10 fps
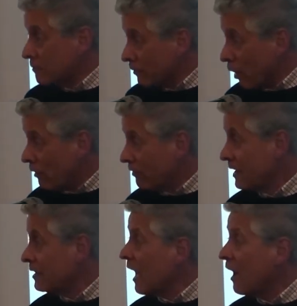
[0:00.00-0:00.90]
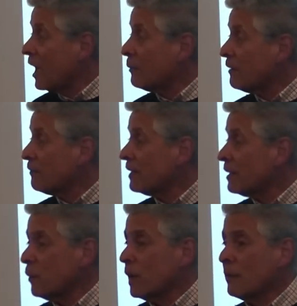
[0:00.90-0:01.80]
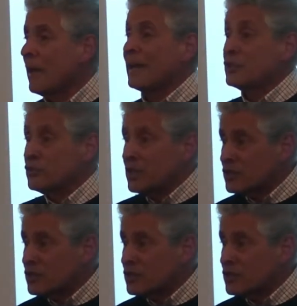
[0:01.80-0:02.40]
involving the IMF and the World Bank to